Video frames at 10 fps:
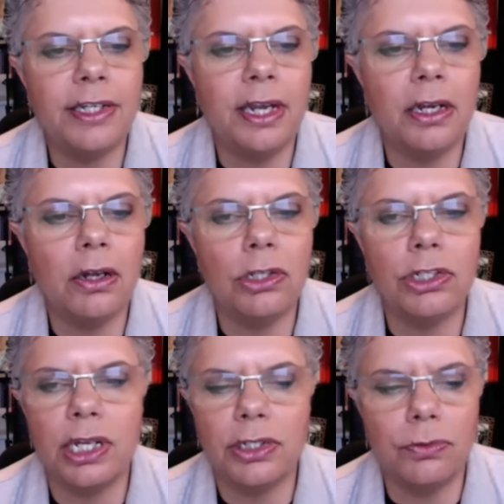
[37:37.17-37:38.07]
Yeah,
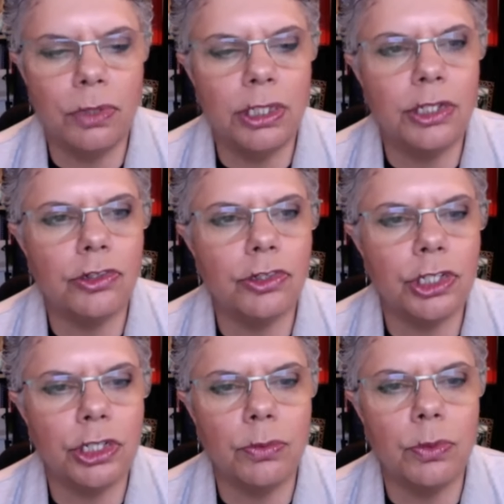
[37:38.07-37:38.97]
gosh, that's a really
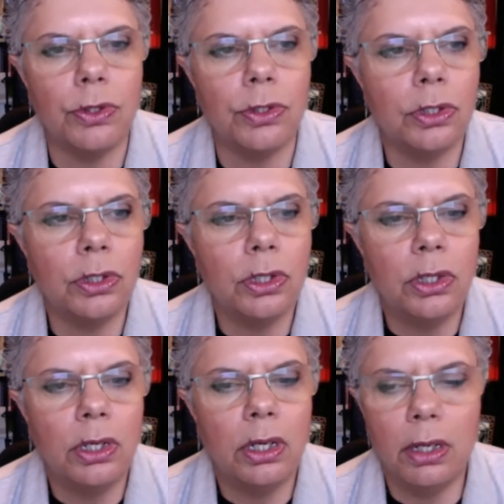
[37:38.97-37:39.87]
interesting word.
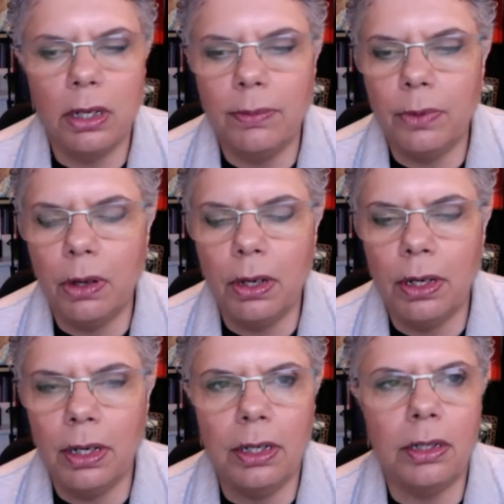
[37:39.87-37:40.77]

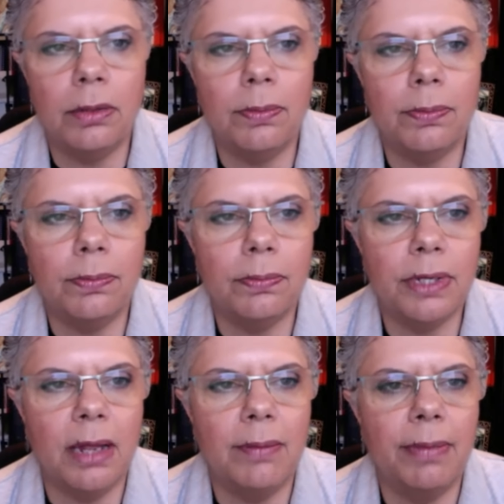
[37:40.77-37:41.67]
I
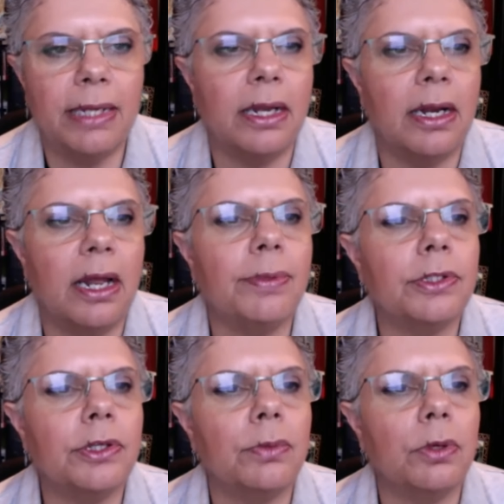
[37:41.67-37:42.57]
can't make that happen,
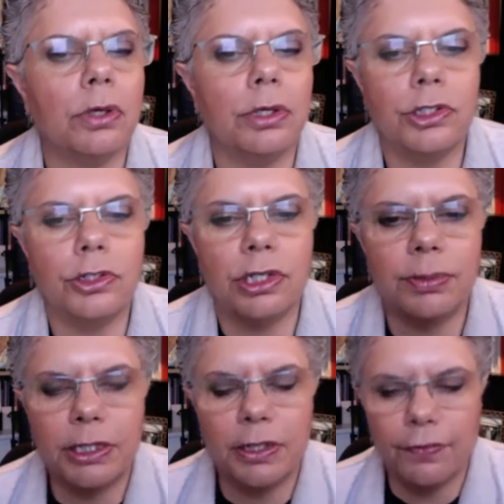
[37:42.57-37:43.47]
so I'm not going to stress
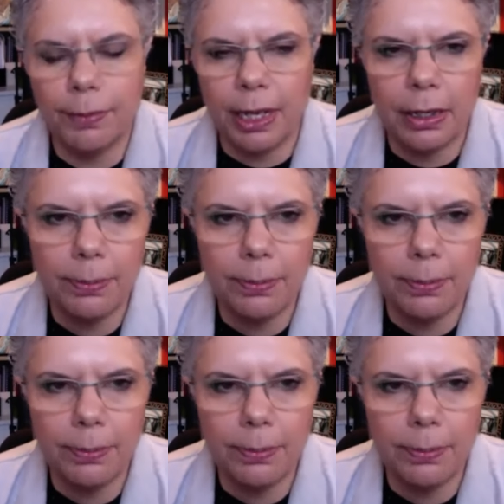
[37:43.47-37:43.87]
myself about it.